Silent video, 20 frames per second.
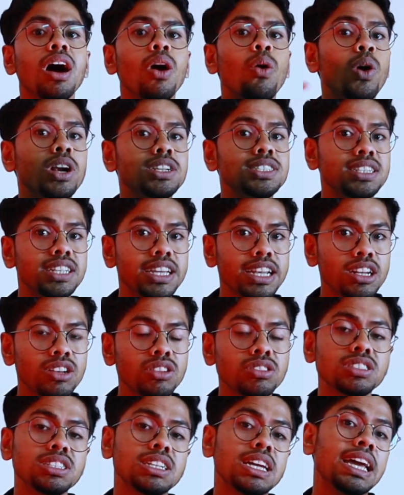What's the
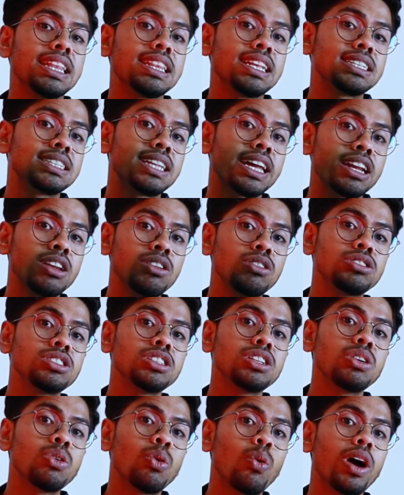technology? And the
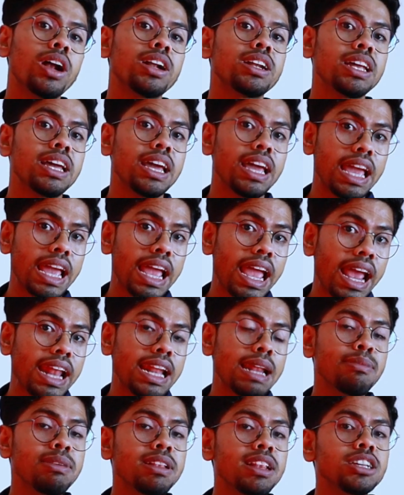technology what
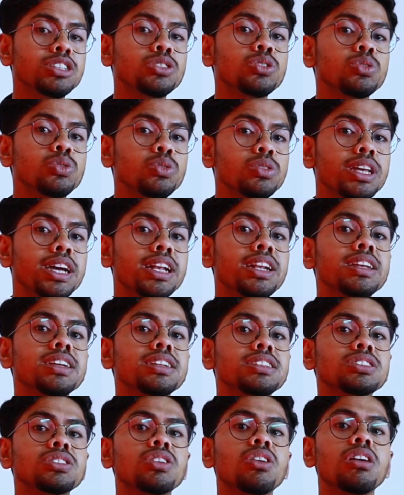enable us to do that
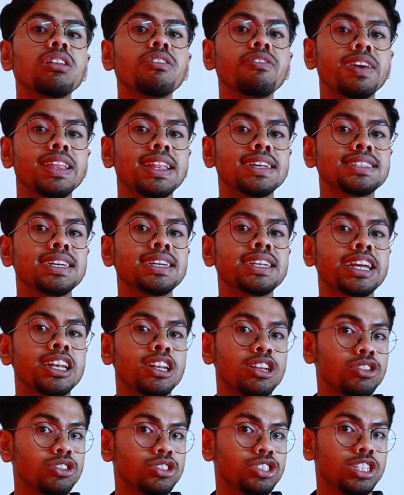is called VLSI
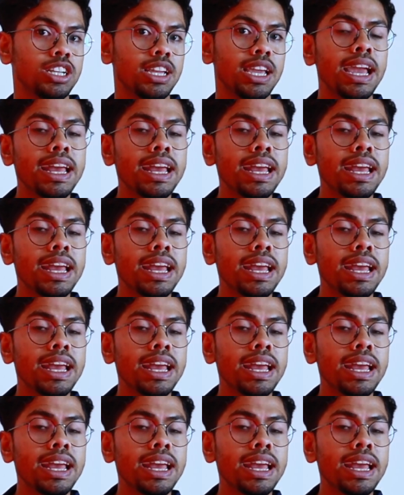technology.